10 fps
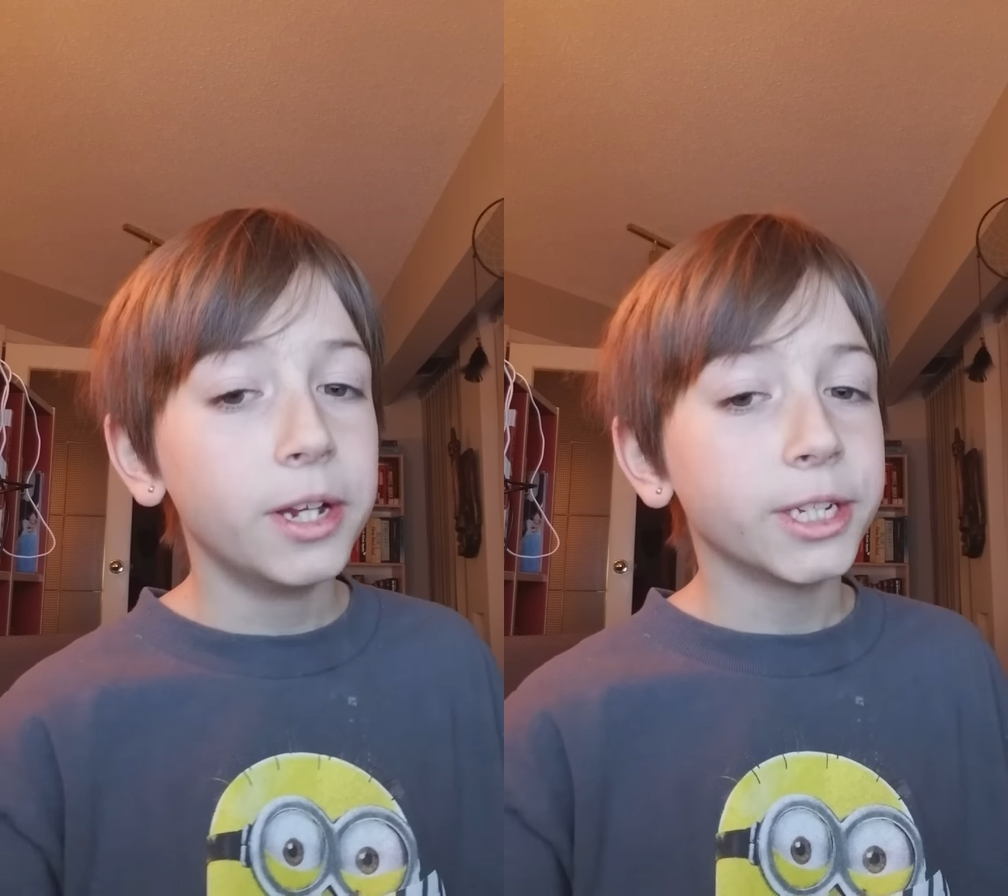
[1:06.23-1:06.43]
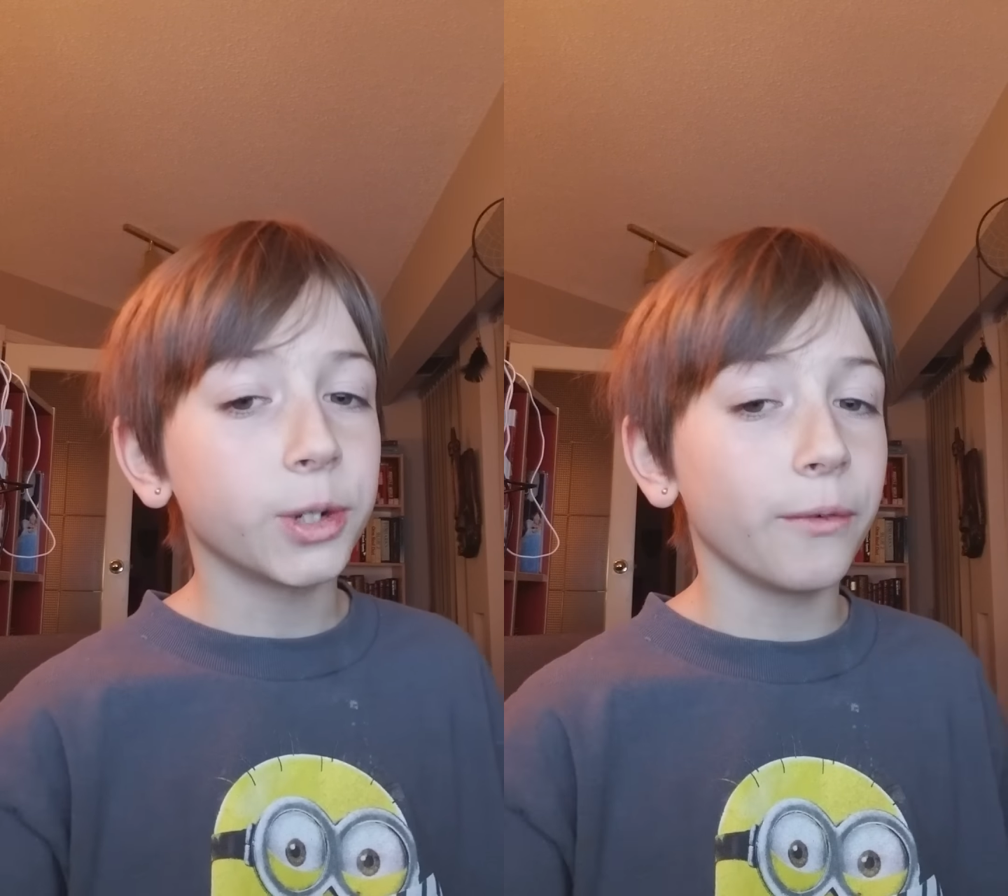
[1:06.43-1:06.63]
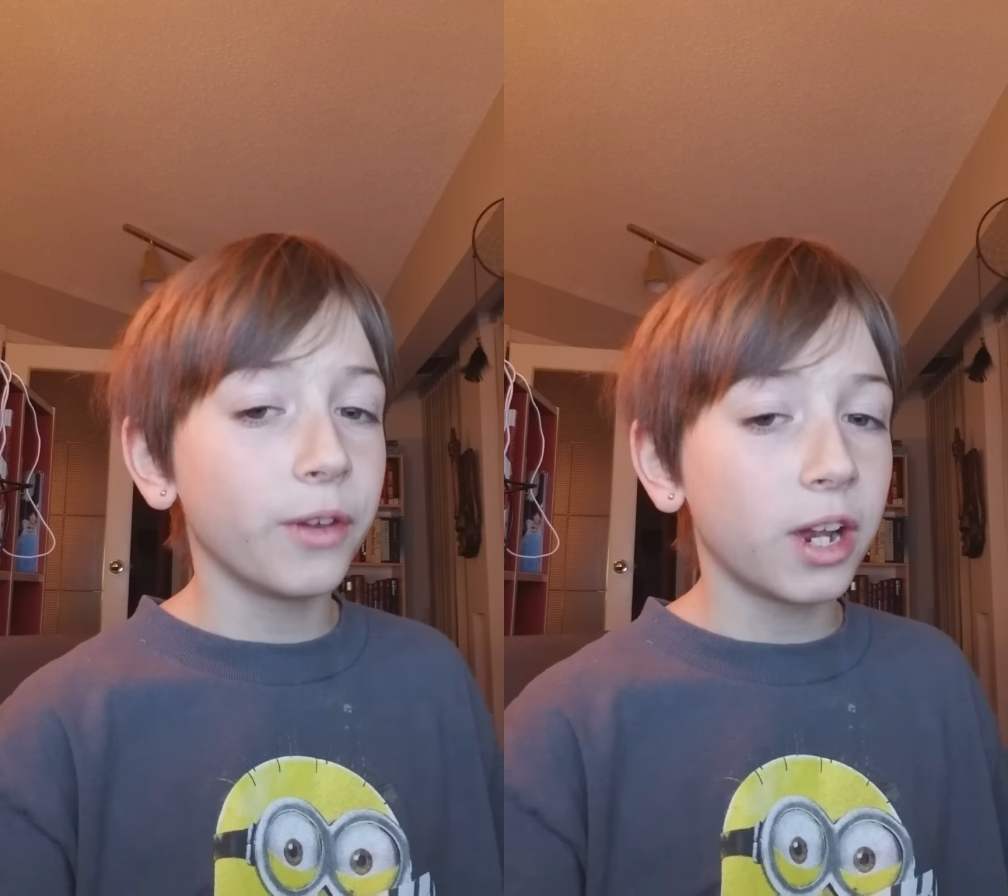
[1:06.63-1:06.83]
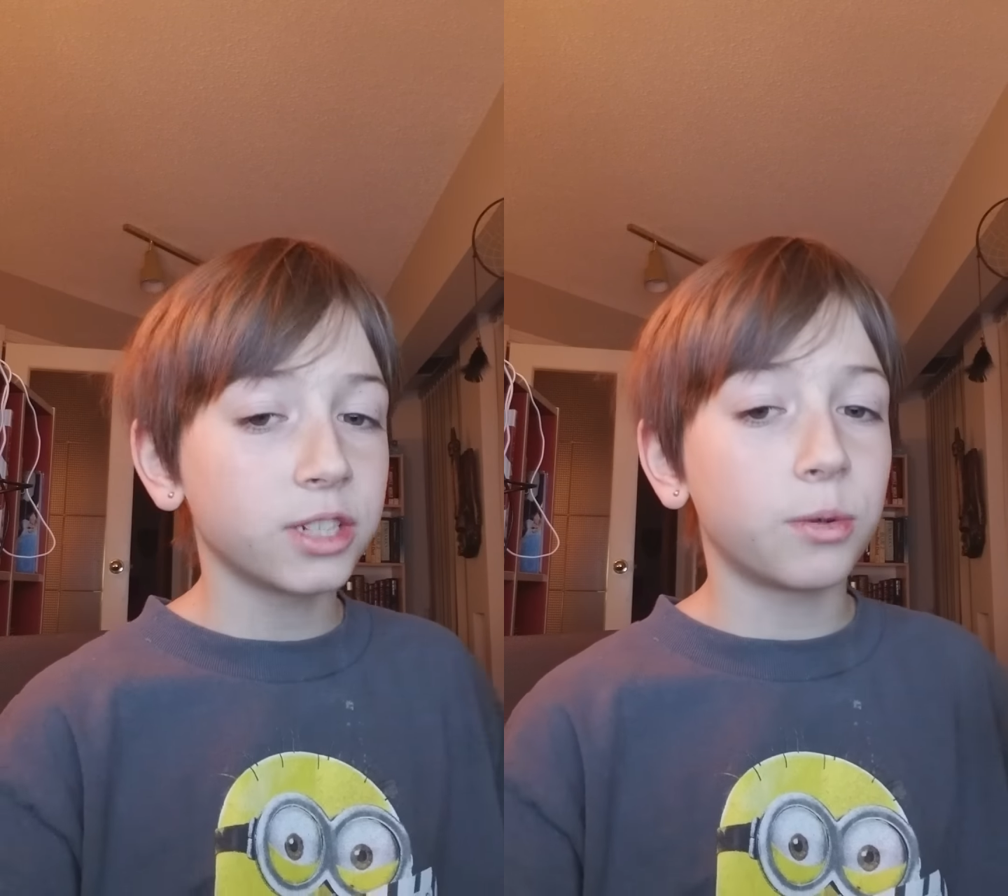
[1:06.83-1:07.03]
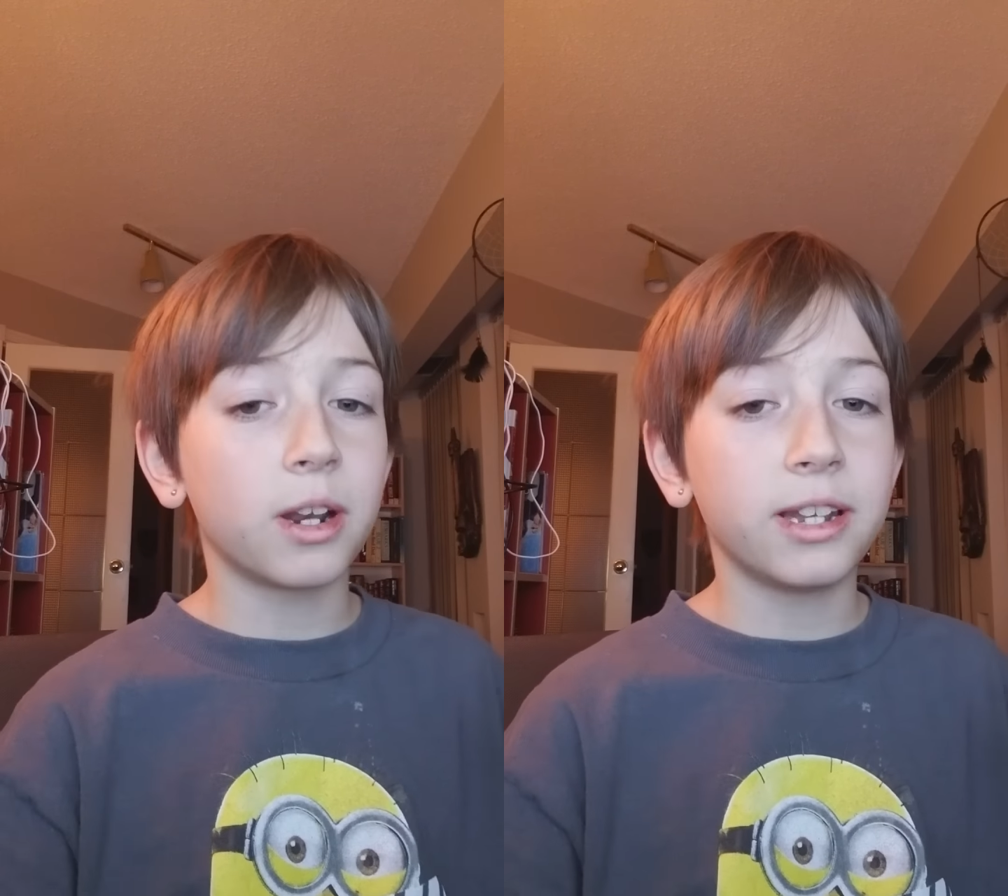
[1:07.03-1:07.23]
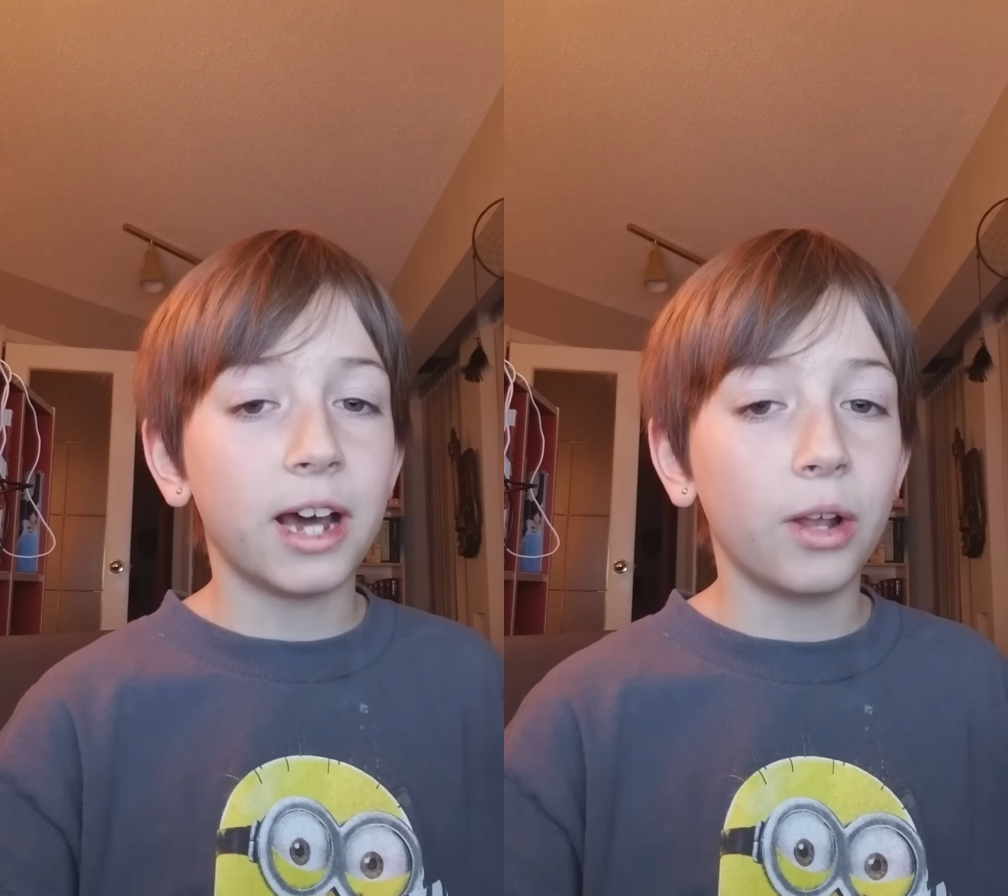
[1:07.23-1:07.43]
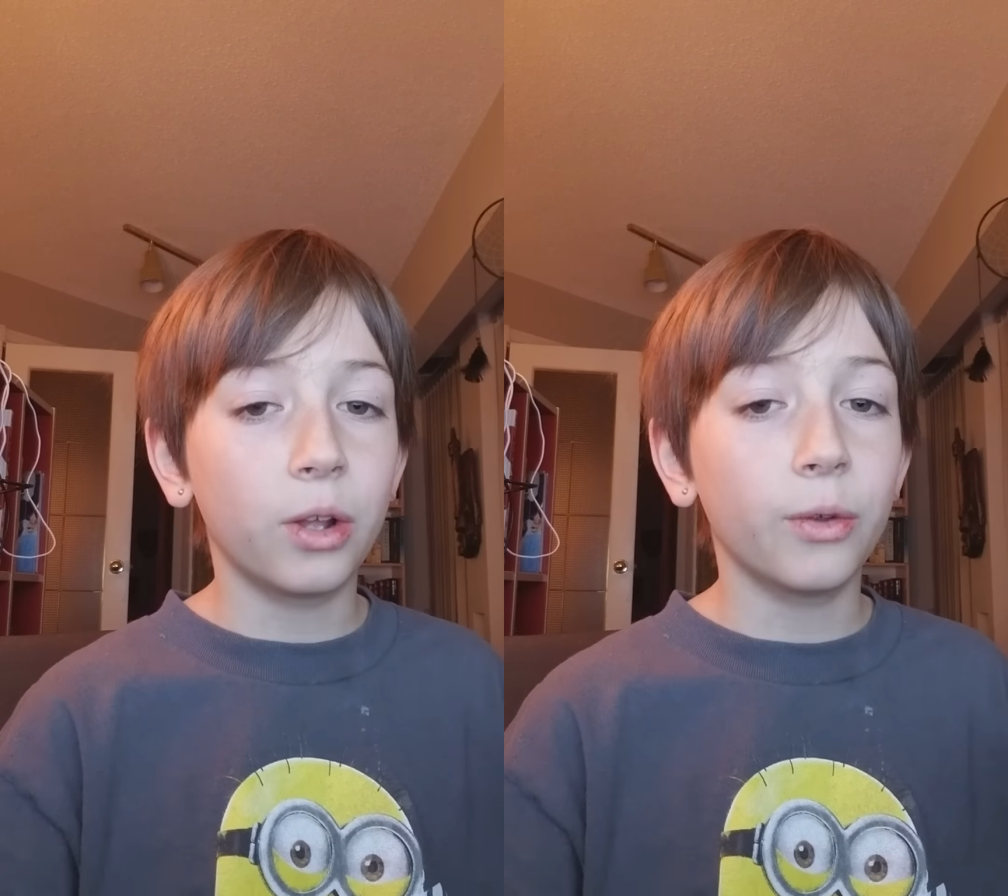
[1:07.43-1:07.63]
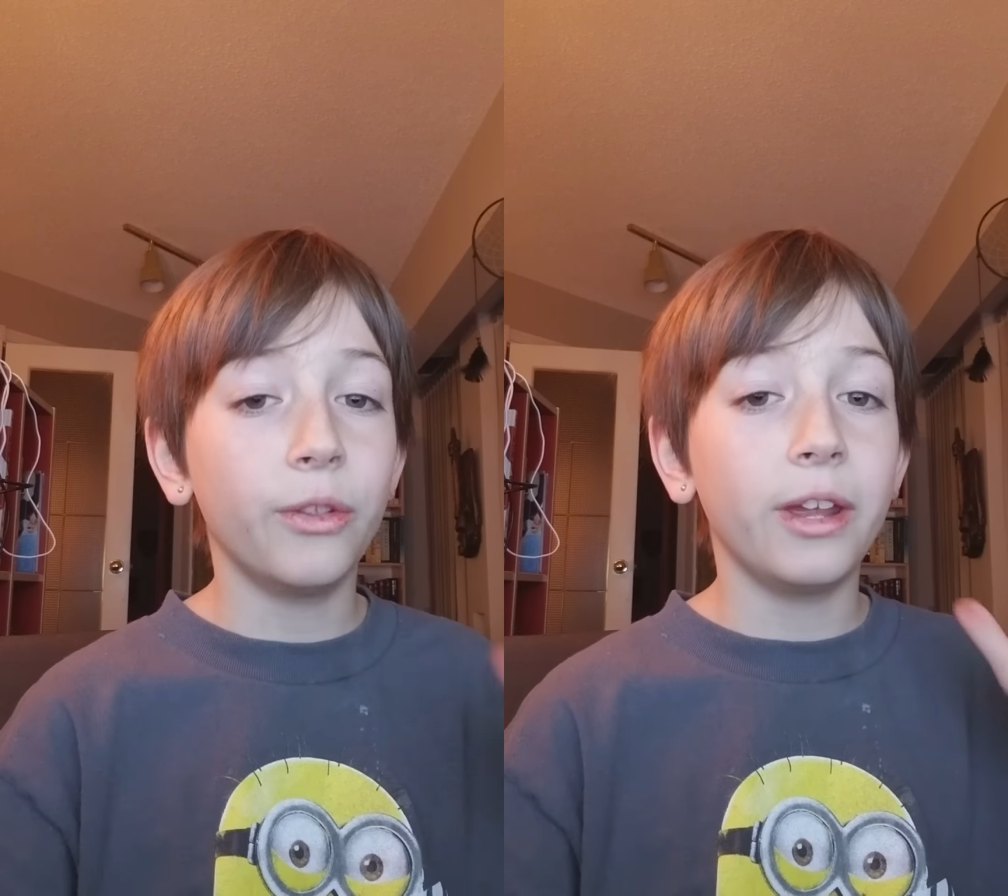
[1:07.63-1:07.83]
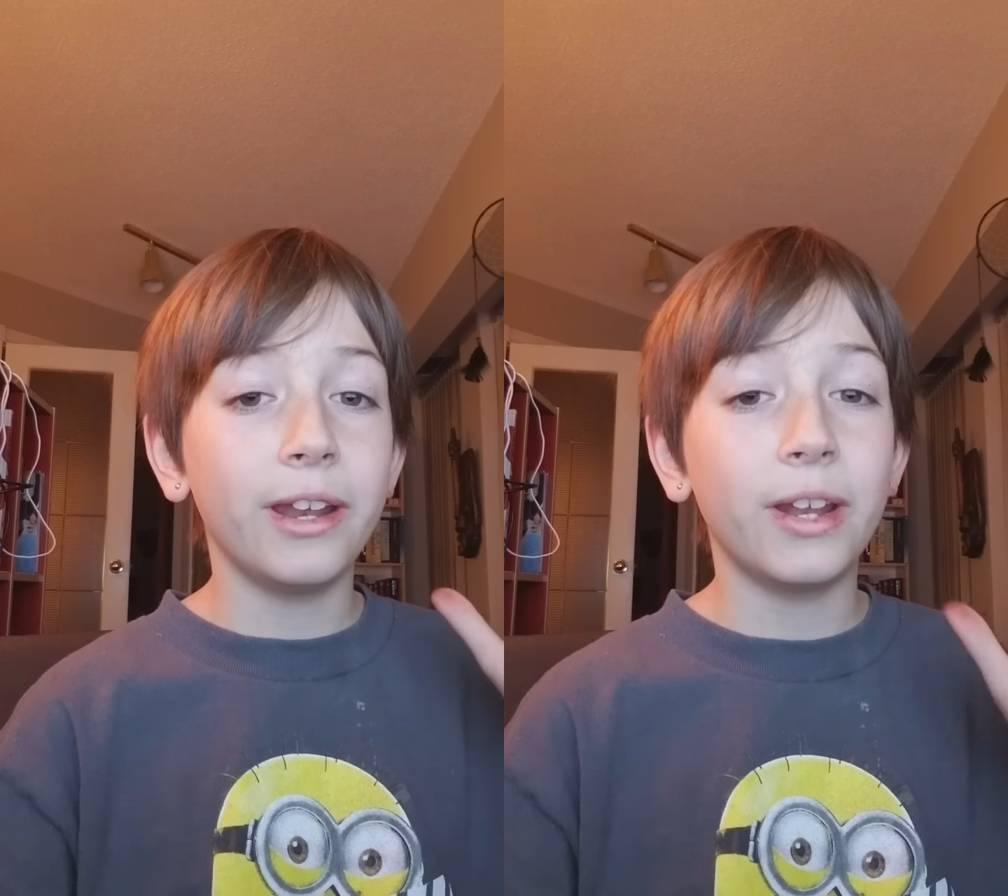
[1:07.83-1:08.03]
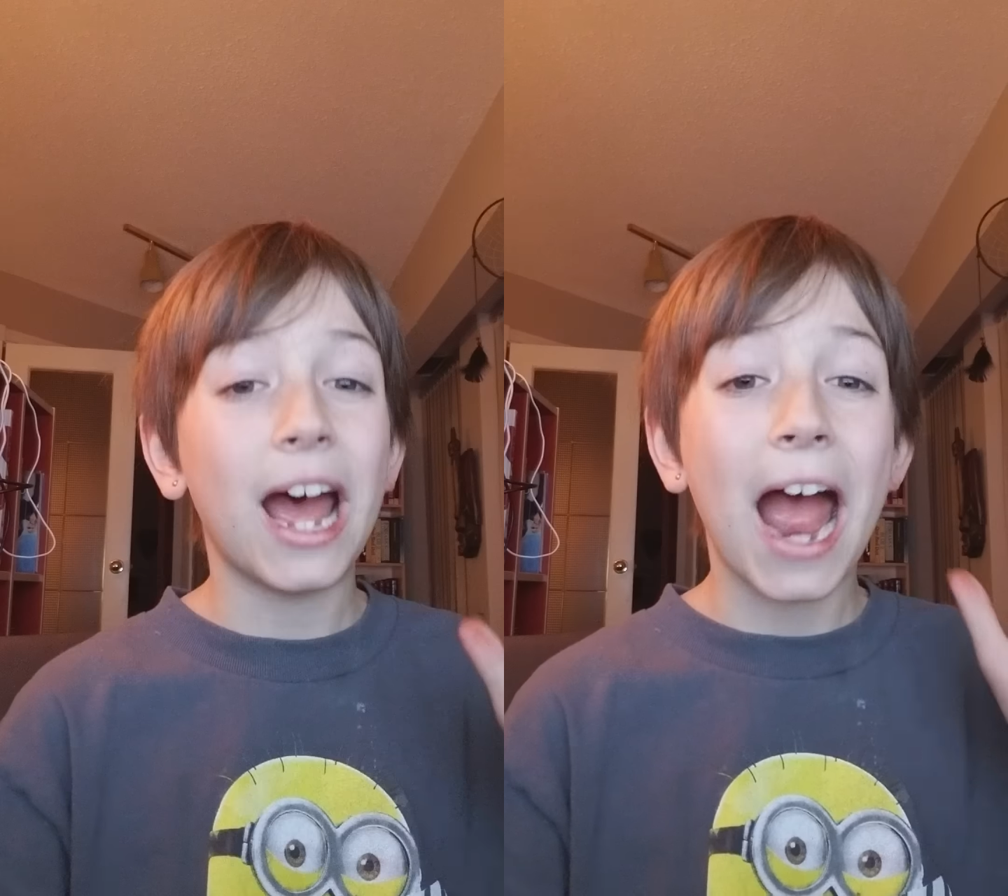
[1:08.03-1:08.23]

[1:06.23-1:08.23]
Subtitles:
So if you guys want to download it,